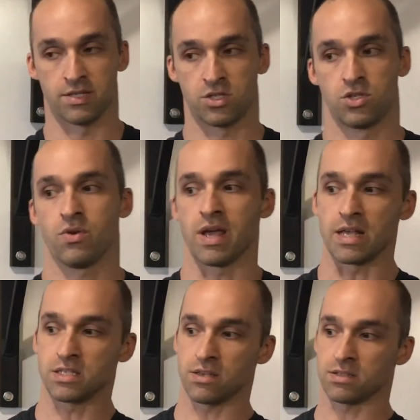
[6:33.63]
It's too
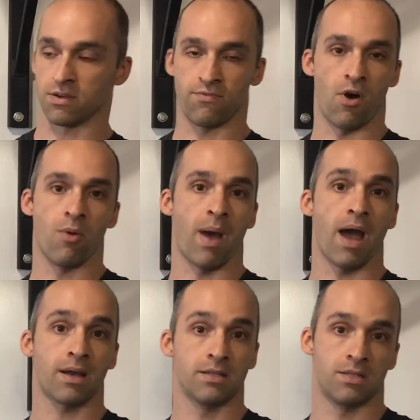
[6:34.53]
easy to fall
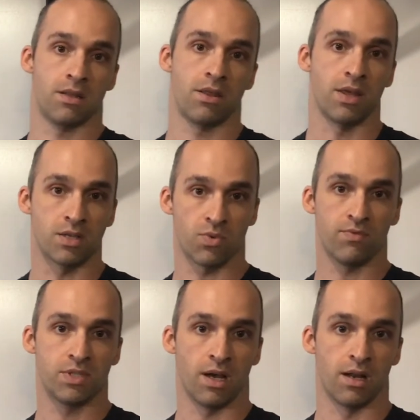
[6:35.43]
back into the things
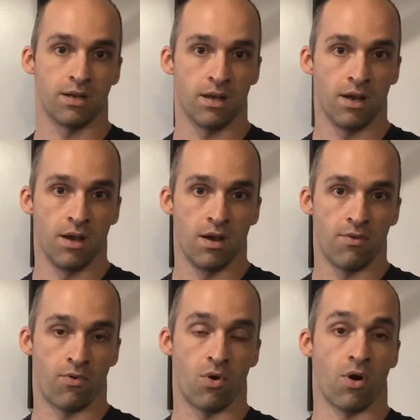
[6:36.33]
we've done
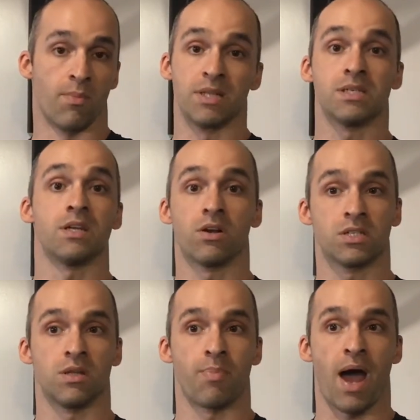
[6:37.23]
for months and years
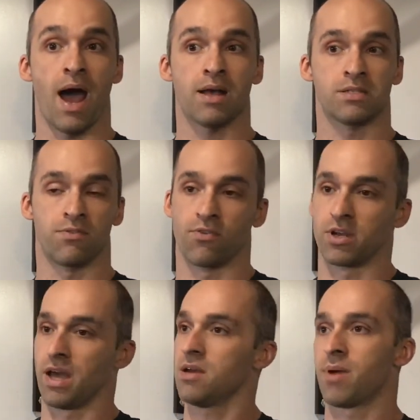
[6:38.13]
in the past and
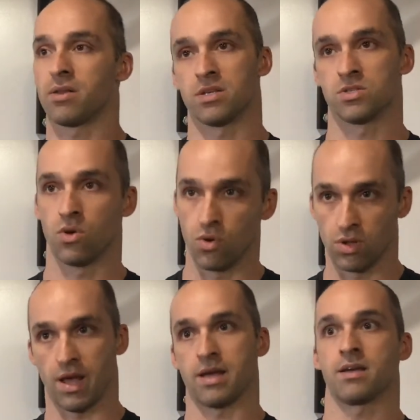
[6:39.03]
forget about this
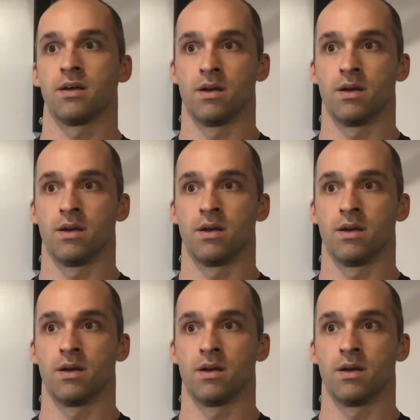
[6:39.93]
whole like,